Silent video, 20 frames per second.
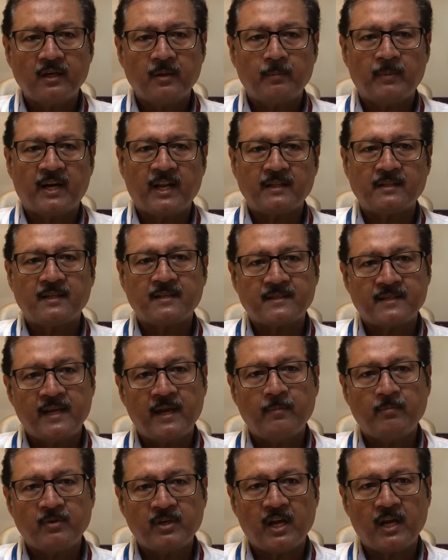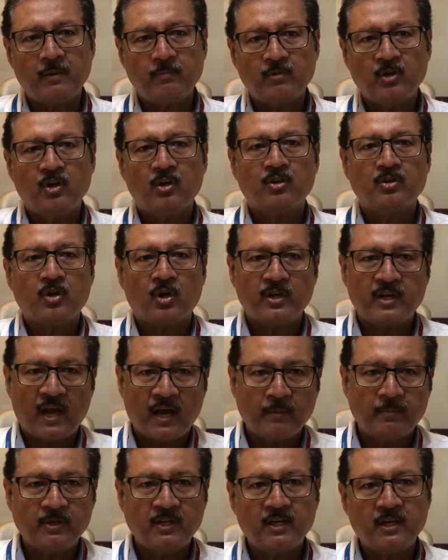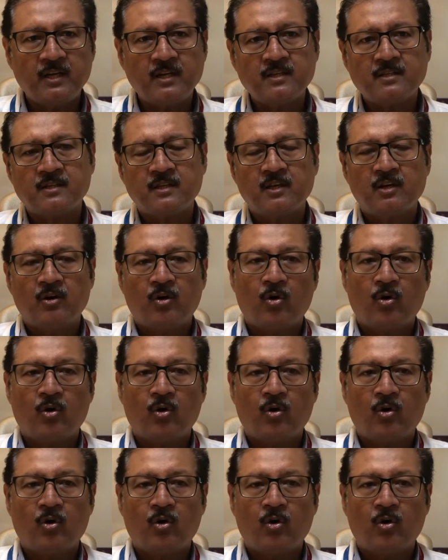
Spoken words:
but at the same time your diabetes